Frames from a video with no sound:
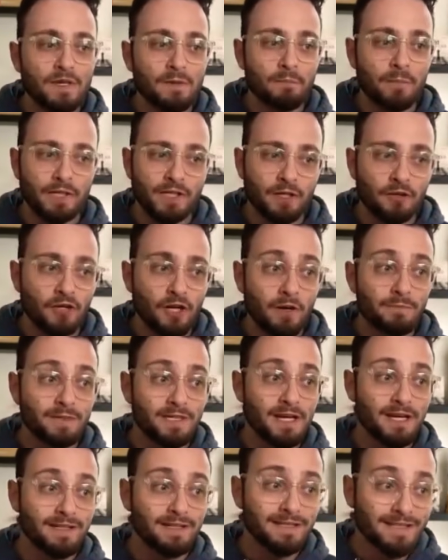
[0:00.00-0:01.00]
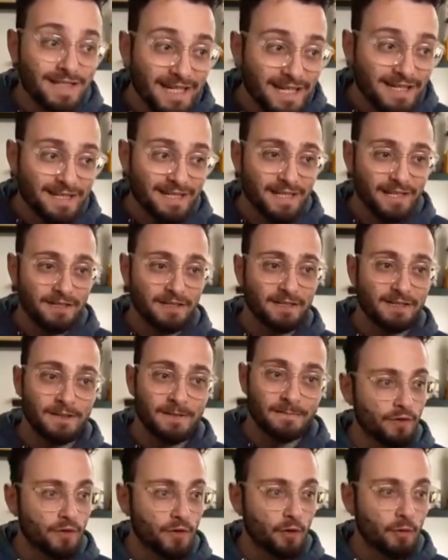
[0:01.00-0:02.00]
But here comes d6.
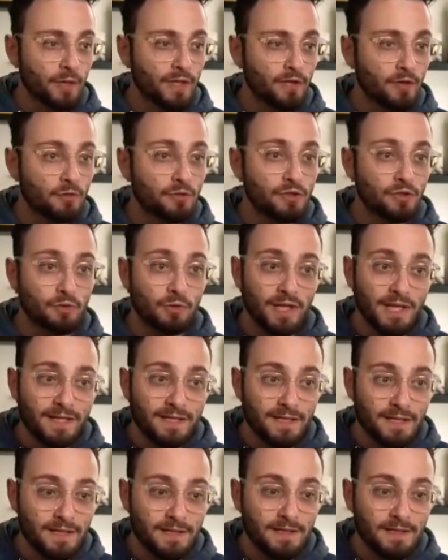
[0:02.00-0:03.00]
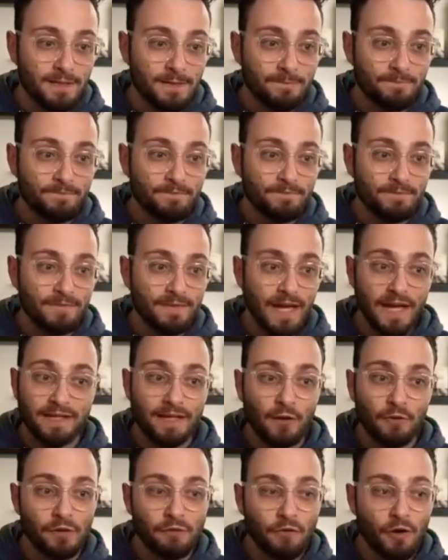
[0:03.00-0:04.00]
The queen goes to e6, and
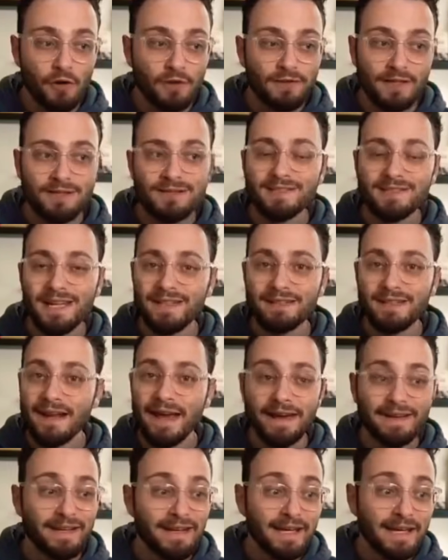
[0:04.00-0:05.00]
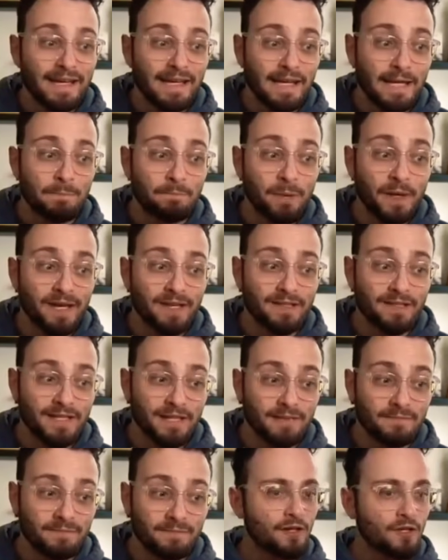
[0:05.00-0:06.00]
now Navarra doesn't take the knight. He pins
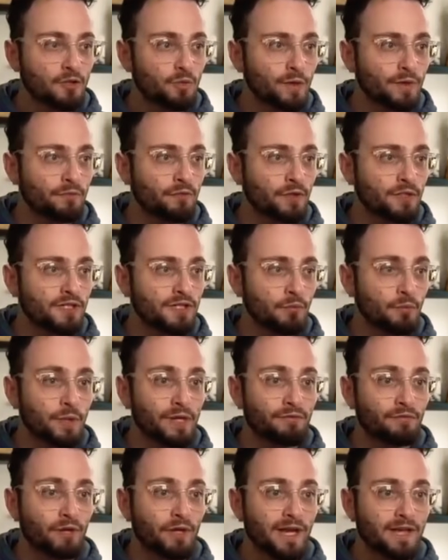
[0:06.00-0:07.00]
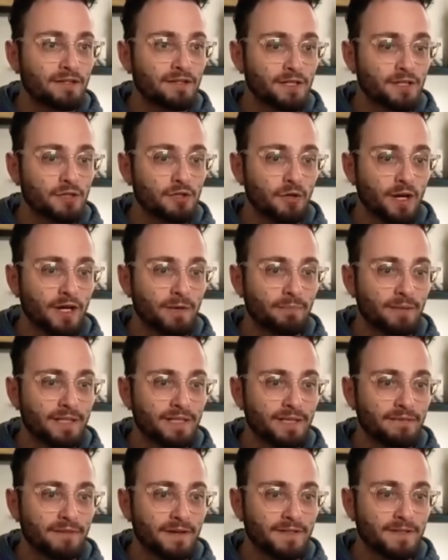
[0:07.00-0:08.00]
it. So we have rook a6 trying to play
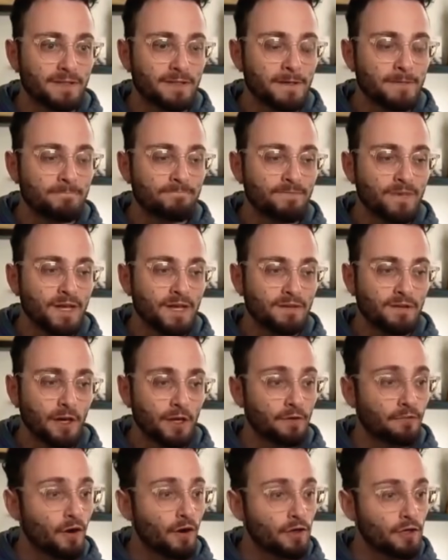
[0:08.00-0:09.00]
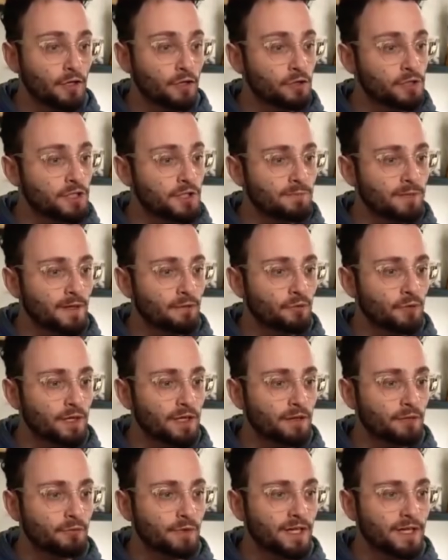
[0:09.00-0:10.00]
defense. Now Navarra could just play rook
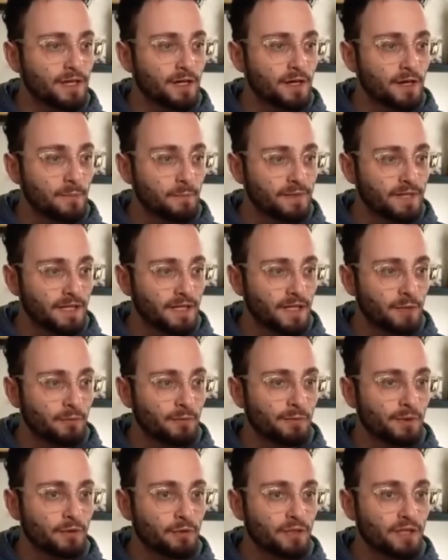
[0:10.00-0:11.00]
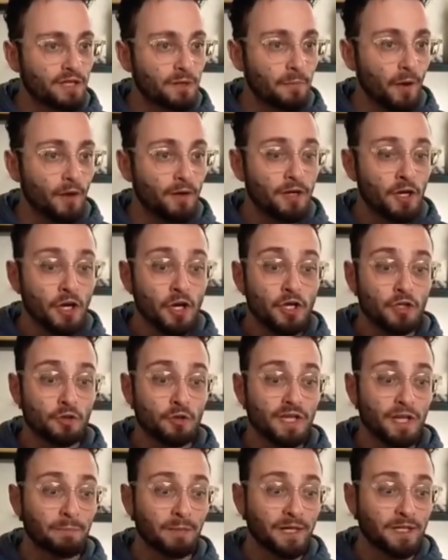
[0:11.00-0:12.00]
e3 here, but then he would be losing the pawn. So
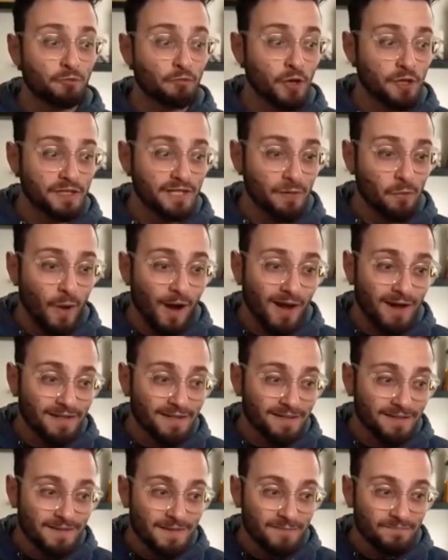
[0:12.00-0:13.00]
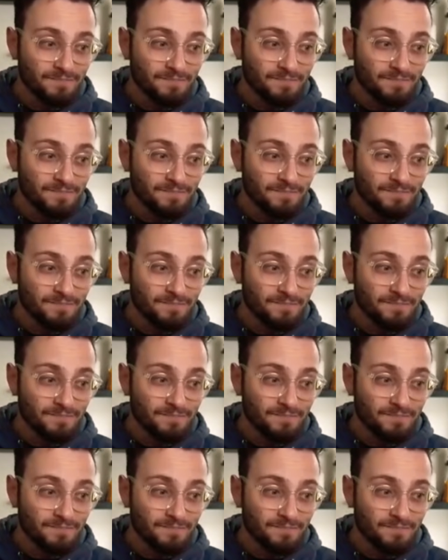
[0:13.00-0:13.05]
he plays rook d1.